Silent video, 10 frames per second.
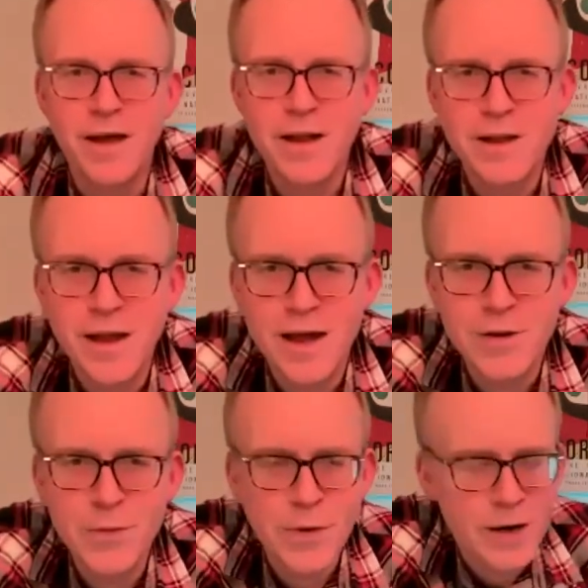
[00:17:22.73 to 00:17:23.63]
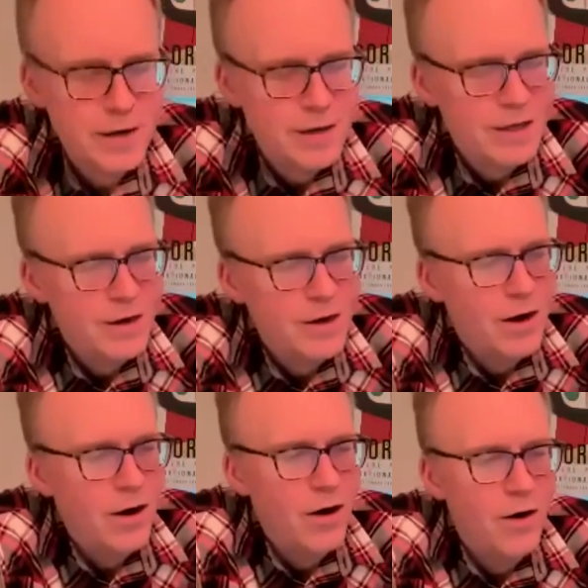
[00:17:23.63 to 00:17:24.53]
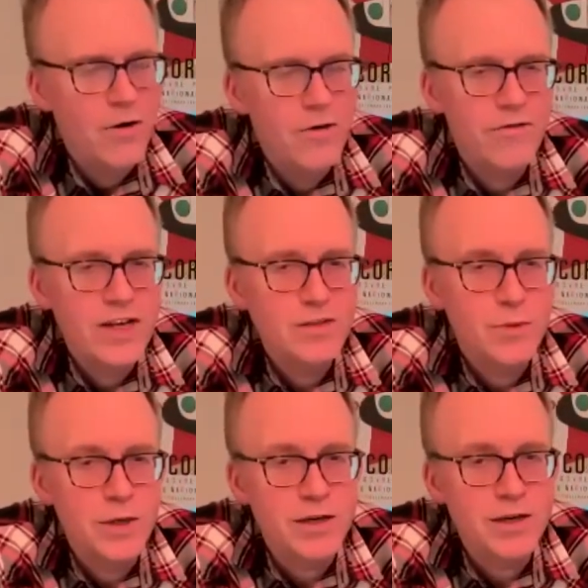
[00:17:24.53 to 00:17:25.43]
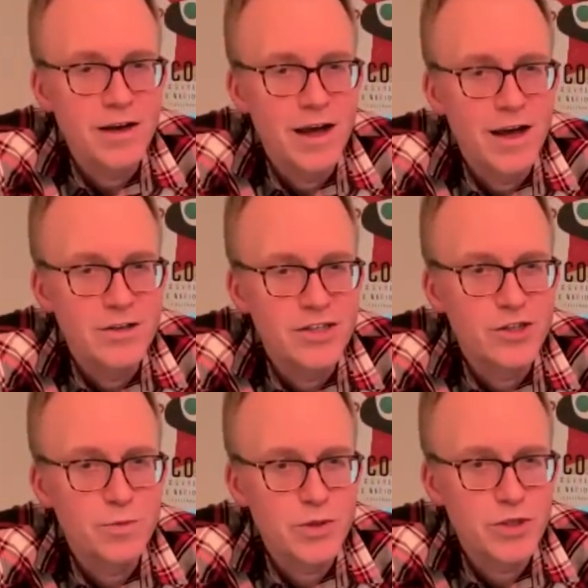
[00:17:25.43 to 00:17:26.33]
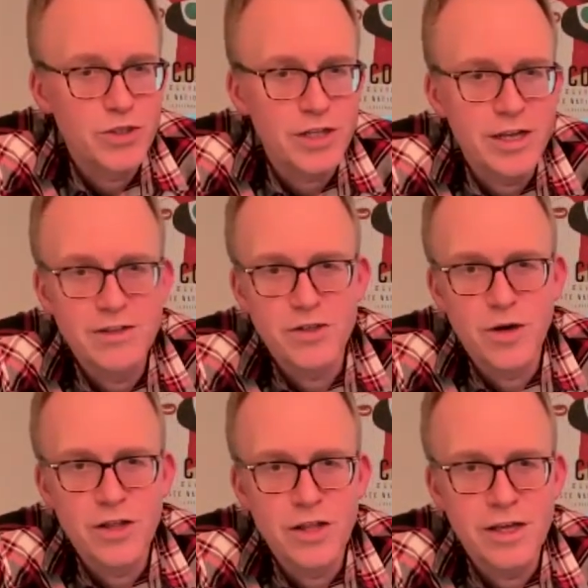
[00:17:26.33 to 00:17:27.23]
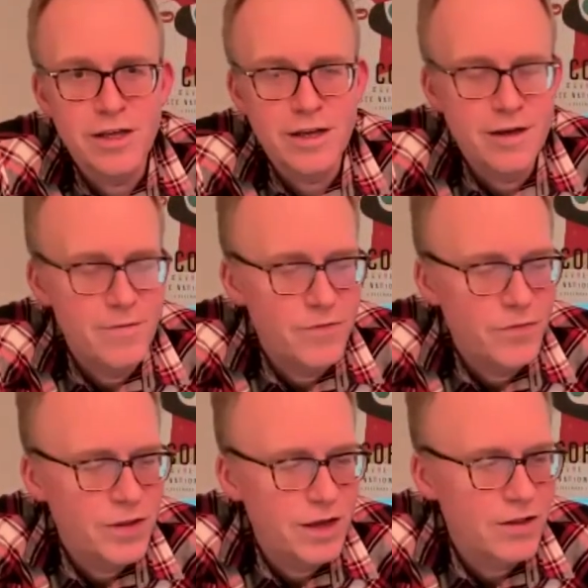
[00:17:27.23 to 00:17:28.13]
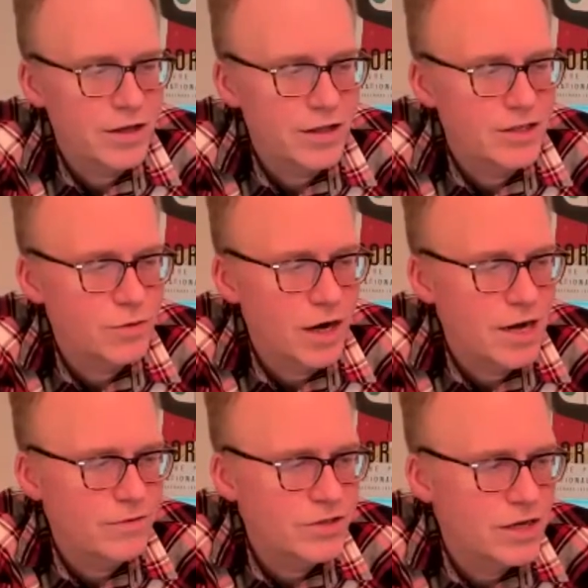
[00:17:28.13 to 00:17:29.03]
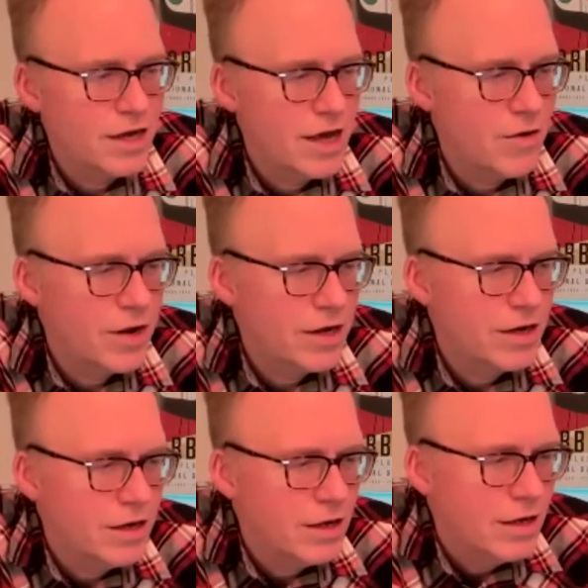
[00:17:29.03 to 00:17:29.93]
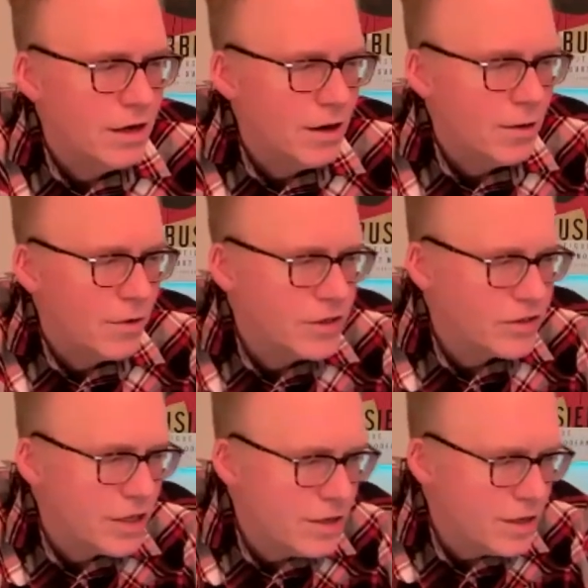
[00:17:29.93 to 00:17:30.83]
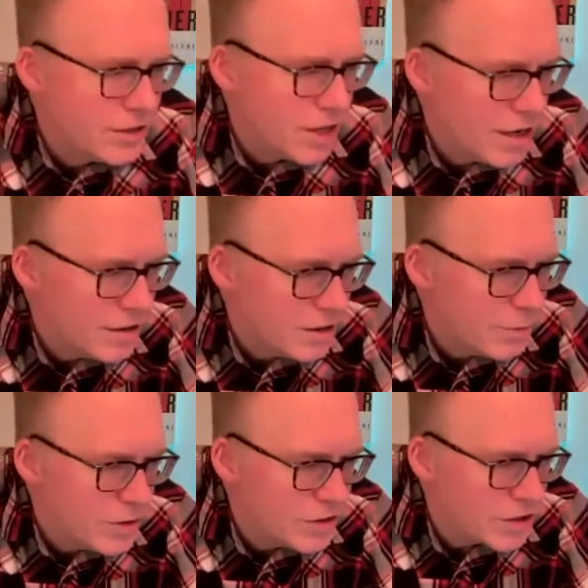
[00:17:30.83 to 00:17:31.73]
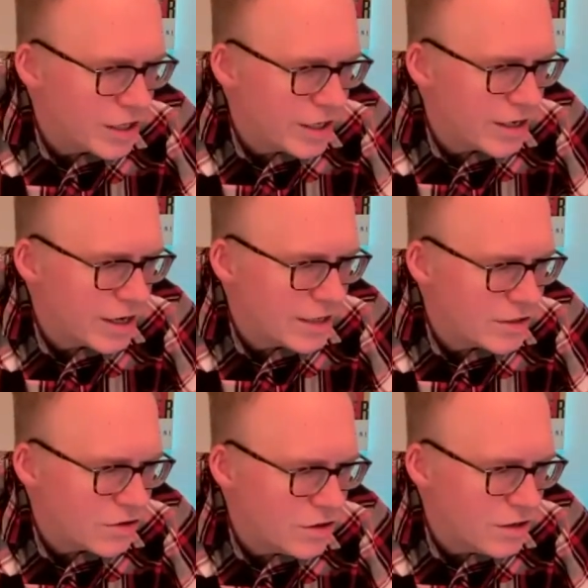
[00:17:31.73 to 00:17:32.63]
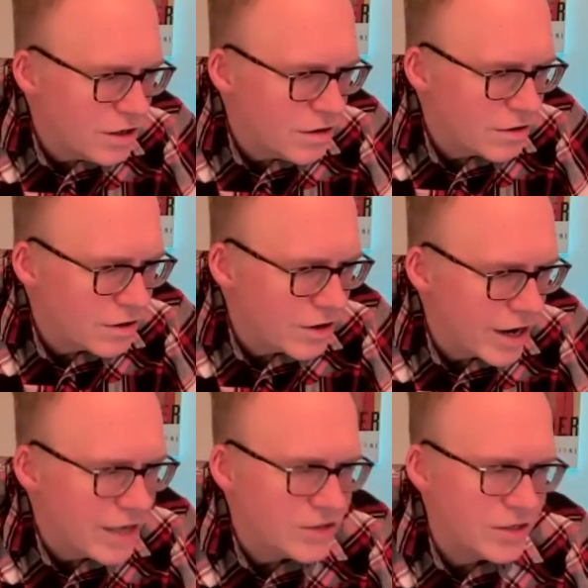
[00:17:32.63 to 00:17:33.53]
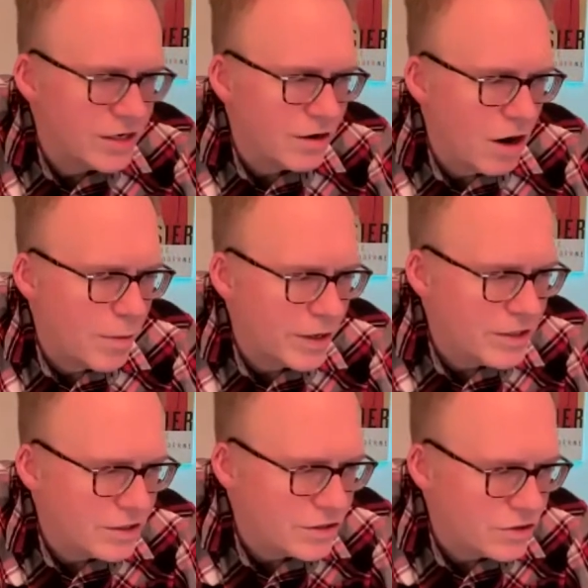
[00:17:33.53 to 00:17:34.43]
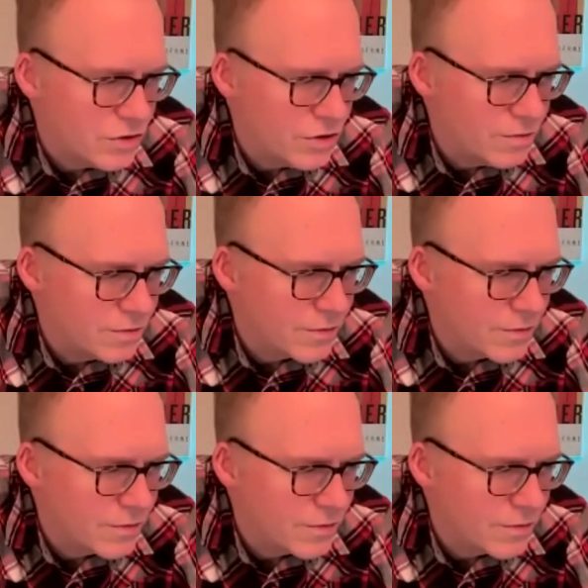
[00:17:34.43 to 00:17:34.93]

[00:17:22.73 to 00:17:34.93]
in Edinburgh on Facebook suspiciously. So I think I think that's what happened to it. Anyway, what are you saying there, Dan? You put Slinky 8s on your Gretsch and got a brighter tone.